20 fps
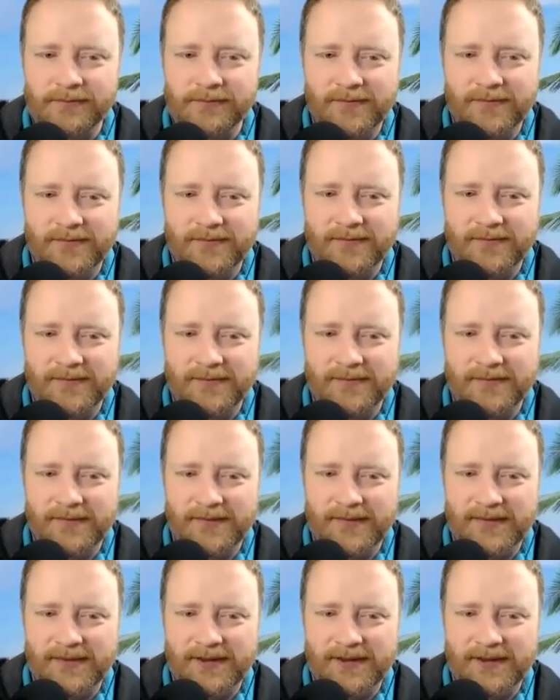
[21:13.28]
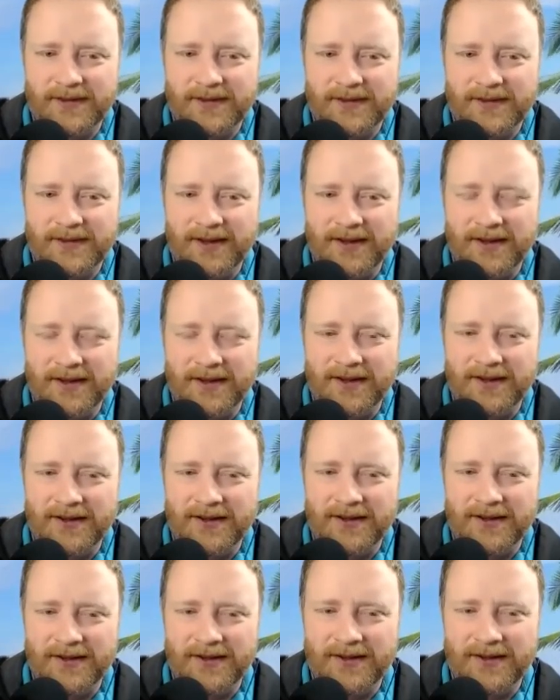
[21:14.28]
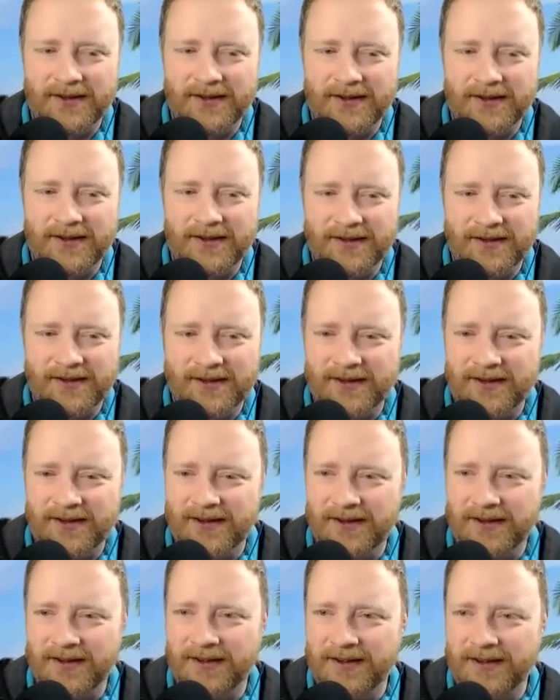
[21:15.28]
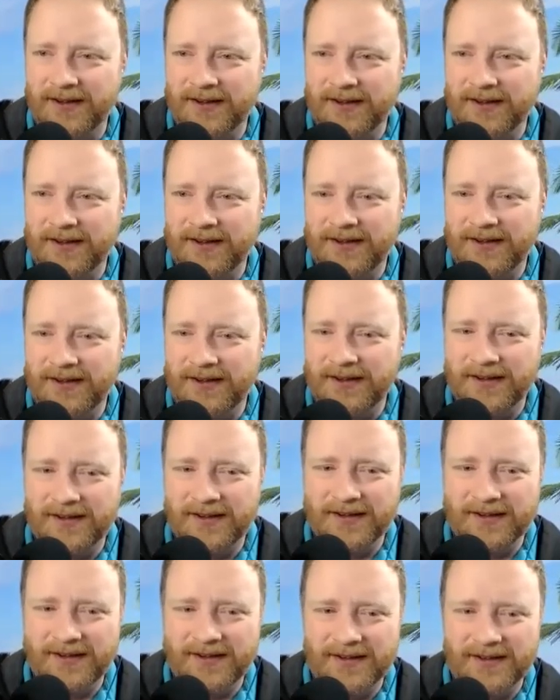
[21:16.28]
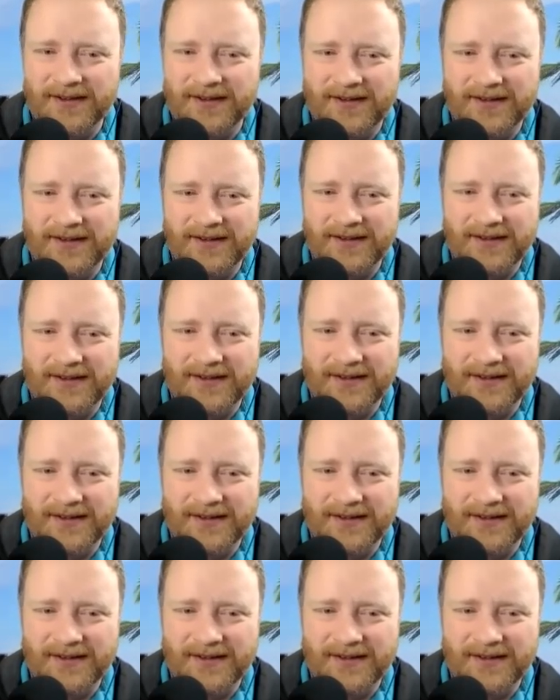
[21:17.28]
No words are spoken by the person on screen.